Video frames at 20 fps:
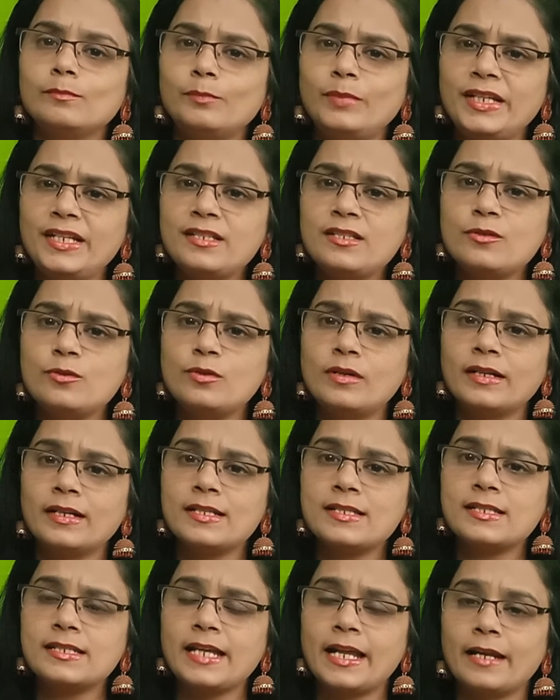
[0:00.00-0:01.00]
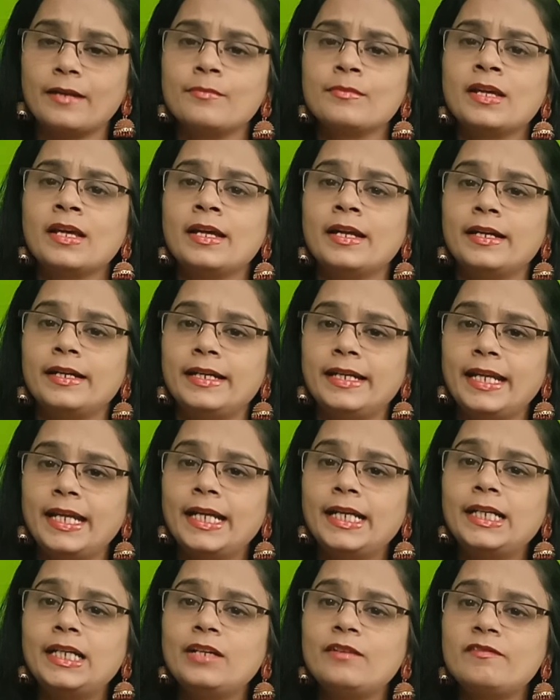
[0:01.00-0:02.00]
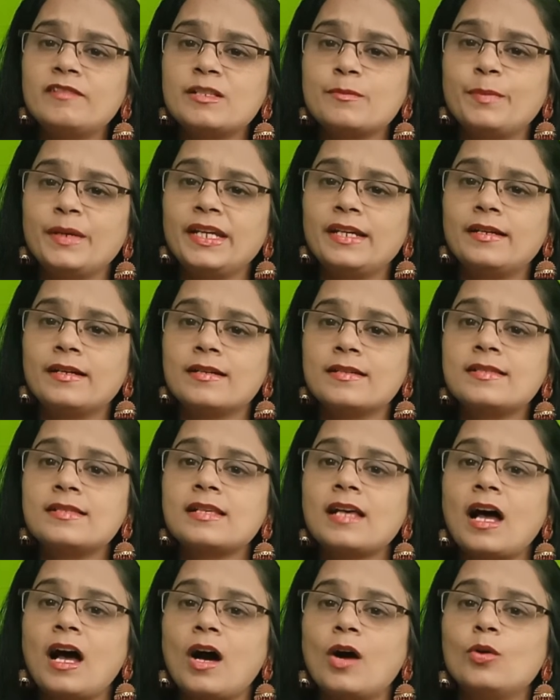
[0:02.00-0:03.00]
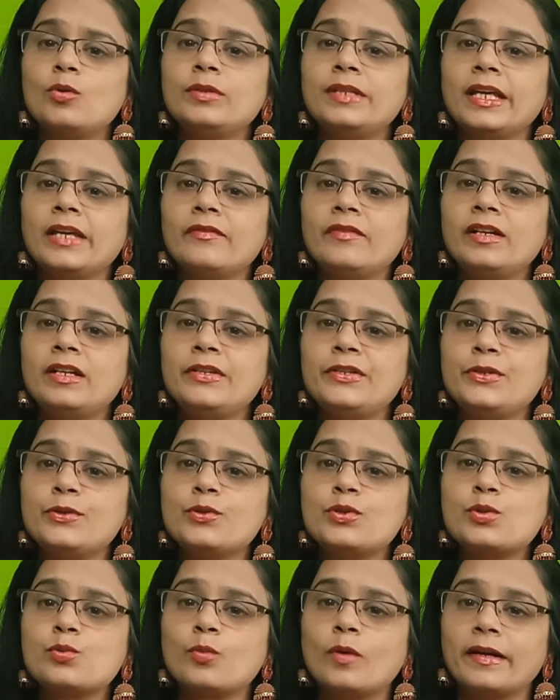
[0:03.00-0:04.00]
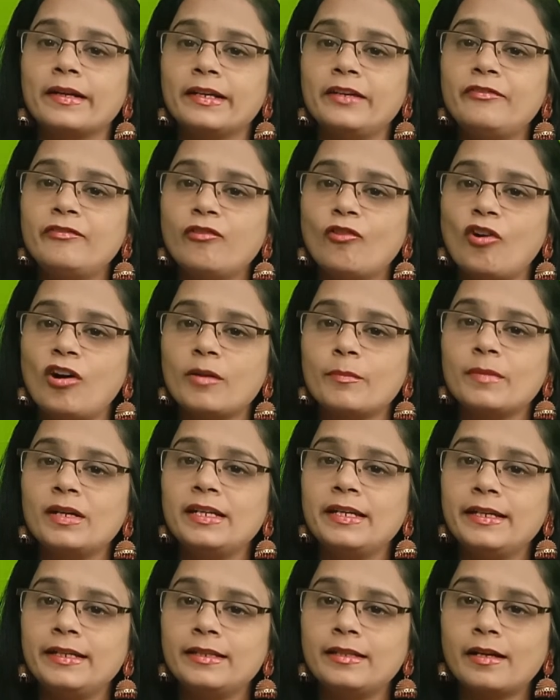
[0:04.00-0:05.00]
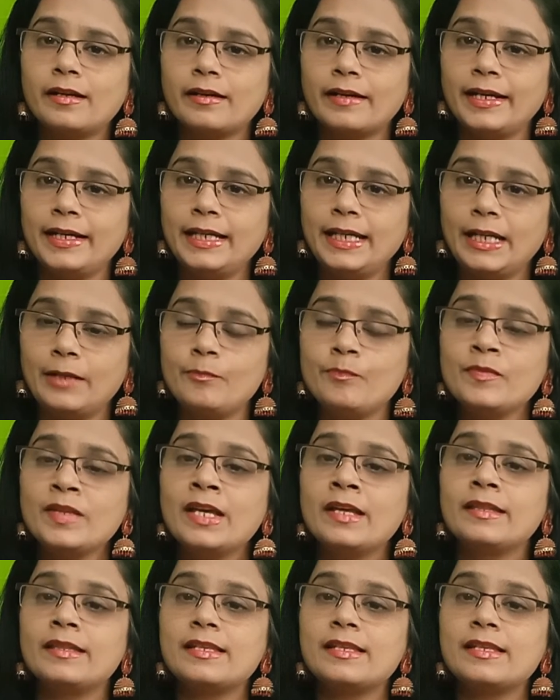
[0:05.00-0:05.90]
Please do understand, native speakers, how they will use only formal in the writing.